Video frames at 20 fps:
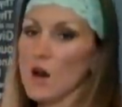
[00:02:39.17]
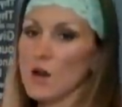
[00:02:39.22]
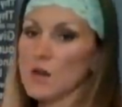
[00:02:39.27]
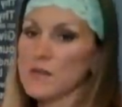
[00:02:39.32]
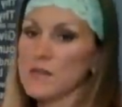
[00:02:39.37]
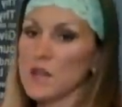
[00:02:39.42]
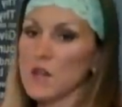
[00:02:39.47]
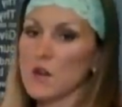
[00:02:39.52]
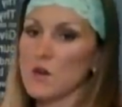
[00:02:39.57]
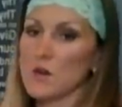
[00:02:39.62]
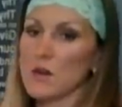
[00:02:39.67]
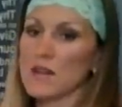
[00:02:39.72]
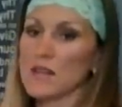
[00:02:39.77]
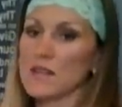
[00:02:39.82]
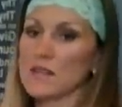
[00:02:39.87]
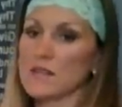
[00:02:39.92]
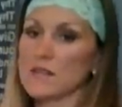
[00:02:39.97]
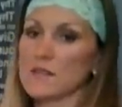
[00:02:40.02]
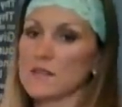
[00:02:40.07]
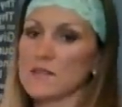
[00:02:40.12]
also
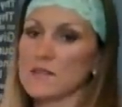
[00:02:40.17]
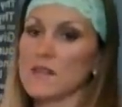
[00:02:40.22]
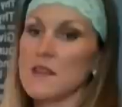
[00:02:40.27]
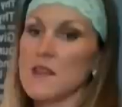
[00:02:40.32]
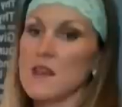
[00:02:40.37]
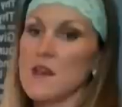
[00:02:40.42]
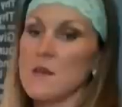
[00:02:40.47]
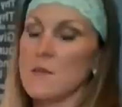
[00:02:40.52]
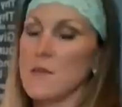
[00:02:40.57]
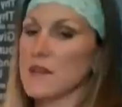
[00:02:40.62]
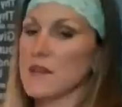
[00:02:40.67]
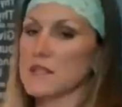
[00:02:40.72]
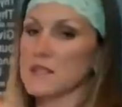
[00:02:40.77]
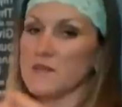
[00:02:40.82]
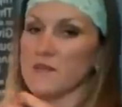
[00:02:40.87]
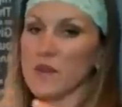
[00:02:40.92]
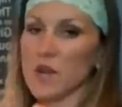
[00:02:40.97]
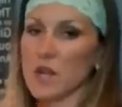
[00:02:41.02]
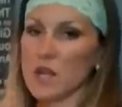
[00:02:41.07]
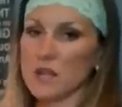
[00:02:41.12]
is
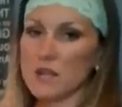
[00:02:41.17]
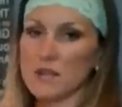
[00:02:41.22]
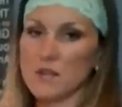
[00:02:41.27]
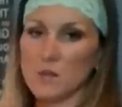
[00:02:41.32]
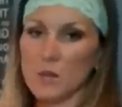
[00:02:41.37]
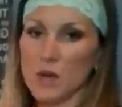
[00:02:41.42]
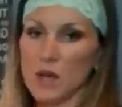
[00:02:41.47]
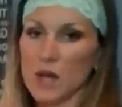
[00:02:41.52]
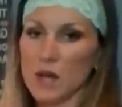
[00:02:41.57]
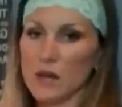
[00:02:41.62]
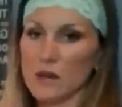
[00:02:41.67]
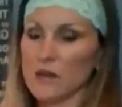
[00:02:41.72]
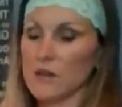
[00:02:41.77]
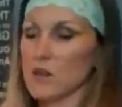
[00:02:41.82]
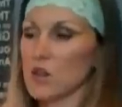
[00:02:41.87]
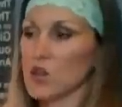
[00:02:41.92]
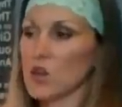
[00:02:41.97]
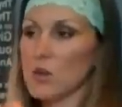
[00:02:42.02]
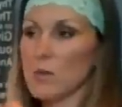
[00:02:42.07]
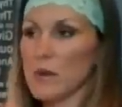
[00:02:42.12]
best friends
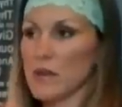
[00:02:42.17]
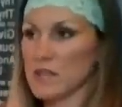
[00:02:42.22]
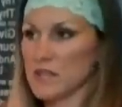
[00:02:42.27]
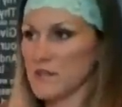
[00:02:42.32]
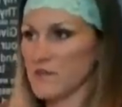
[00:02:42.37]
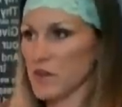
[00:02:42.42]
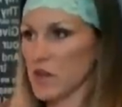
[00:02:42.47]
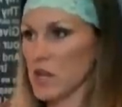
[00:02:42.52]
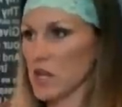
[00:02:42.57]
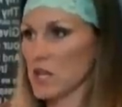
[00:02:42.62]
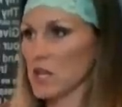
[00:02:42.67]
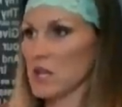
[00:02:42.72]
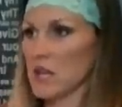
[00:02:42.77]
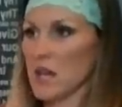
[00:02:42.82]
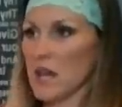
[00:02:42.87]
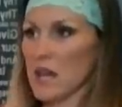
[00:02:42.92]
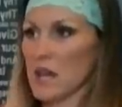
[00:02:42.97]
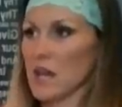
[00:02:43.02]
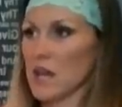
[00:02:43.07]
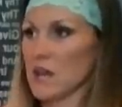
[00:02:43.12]
with your best friend,
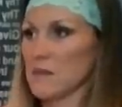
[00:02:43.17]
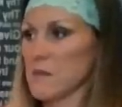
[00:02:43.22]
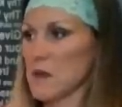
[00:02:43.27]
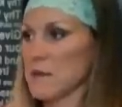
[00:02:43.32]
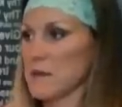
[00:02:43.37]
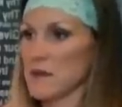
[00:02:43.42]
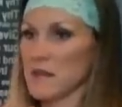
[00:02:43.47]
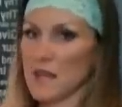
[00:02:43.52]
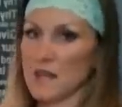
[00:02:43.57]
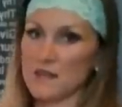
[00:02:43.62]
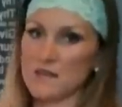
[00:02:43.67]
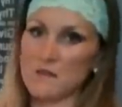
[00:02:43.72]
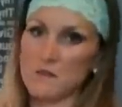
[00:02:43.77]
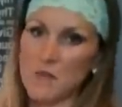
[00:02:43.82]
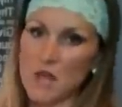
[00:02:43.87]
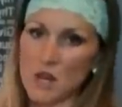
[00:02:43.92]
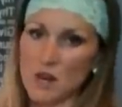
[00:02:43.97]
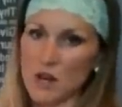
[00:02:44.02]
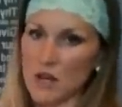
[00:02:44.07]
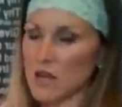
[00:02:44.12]
and maybe that's
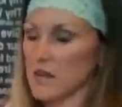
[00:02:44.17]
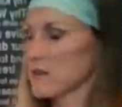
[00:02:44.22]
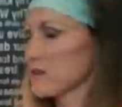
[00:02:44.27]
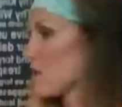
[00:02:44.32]
Mary.